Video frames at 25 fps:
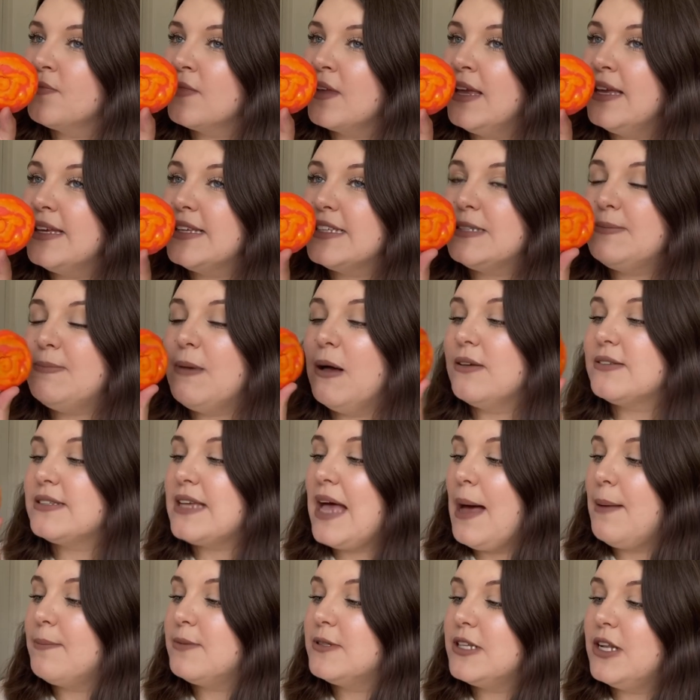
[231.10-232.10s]
it smells
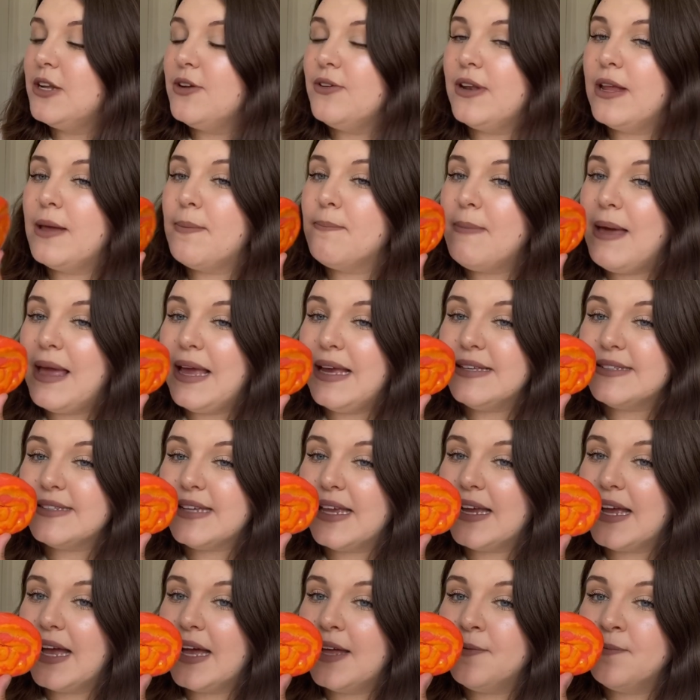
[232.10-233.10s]
absolutely
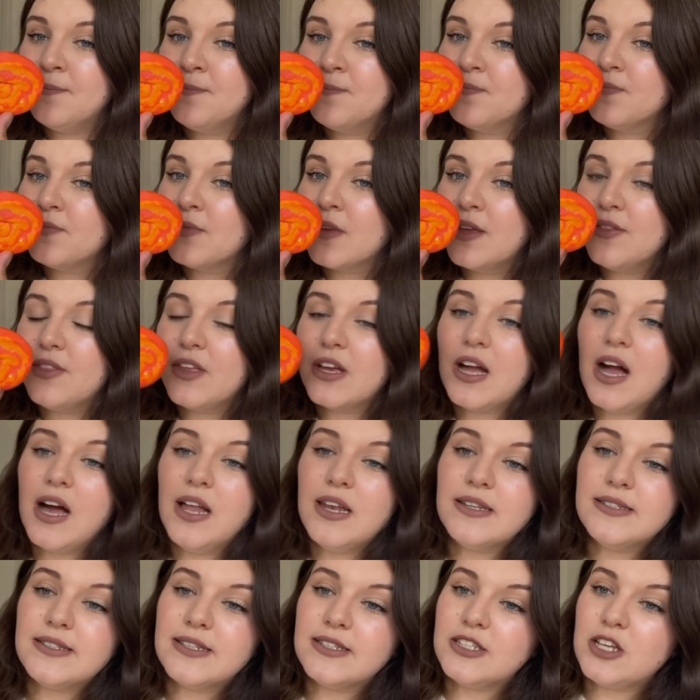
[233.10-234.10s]
amazing. And the
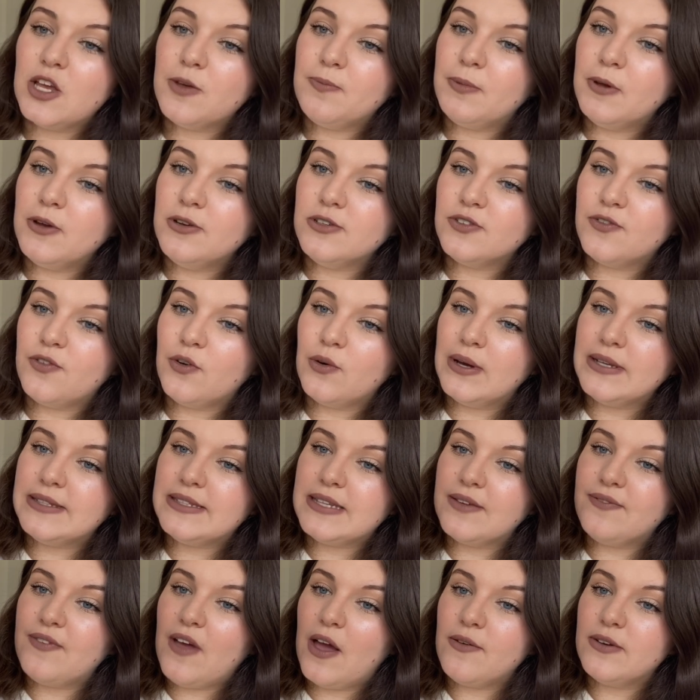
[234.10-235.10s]
colors are so beautiful. It's
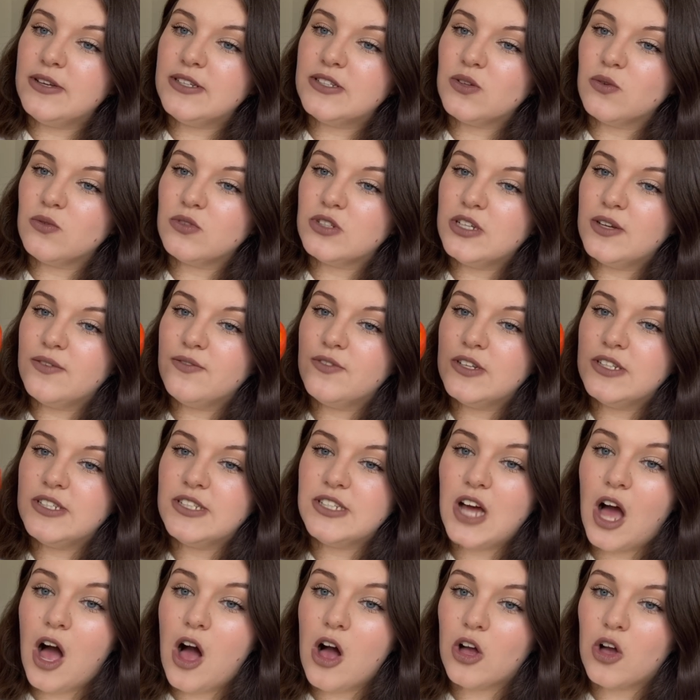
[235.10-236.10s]
a very sort of
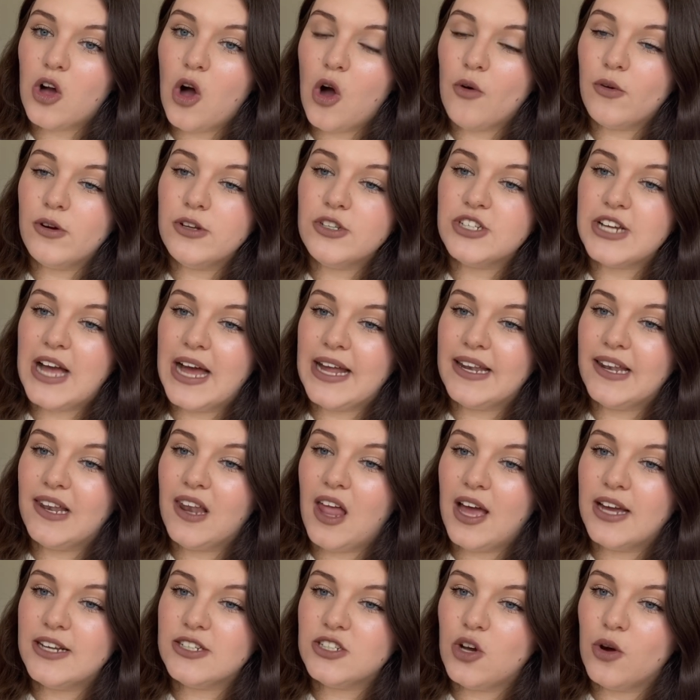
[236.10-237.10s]
dark orange and
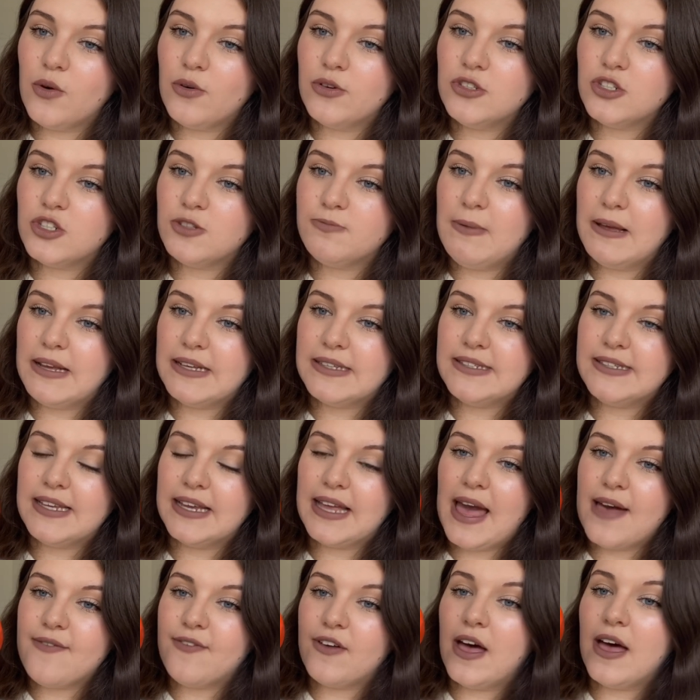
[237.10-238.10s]
light orange mixed
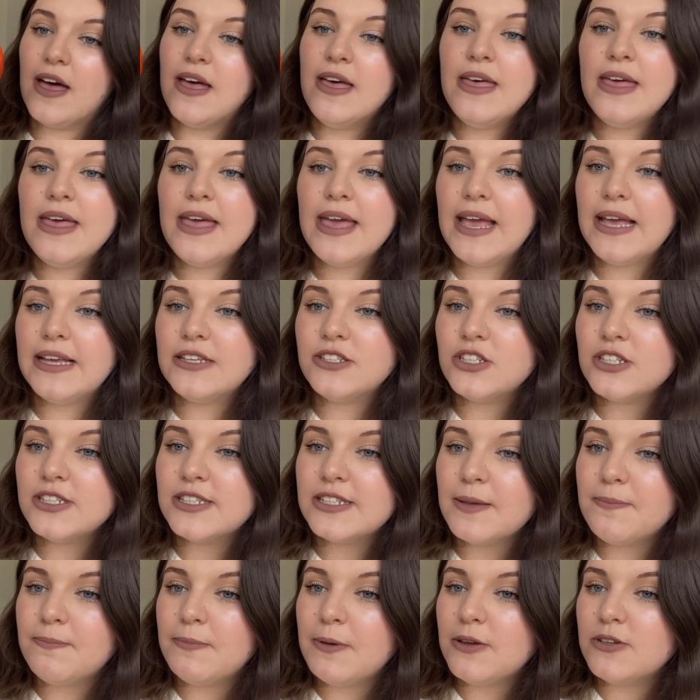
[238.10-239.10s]
together. It's just
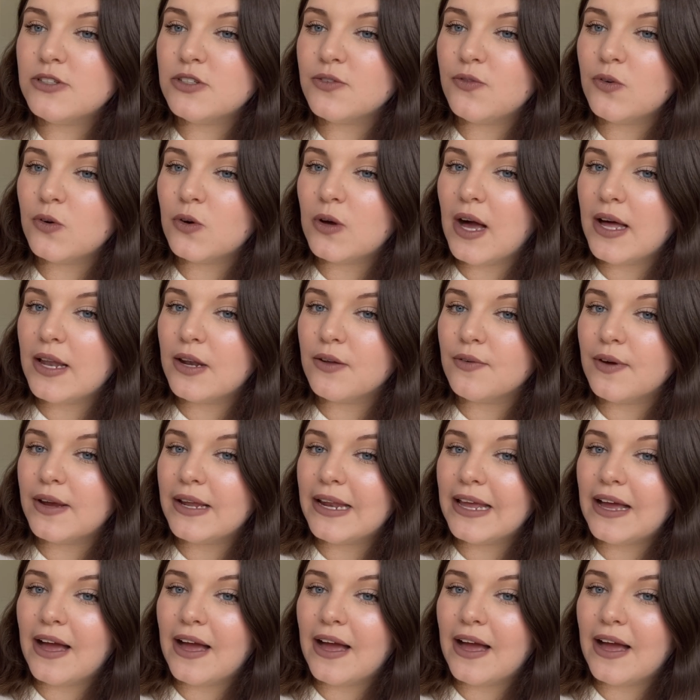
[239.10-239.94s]
a beautiful color, really.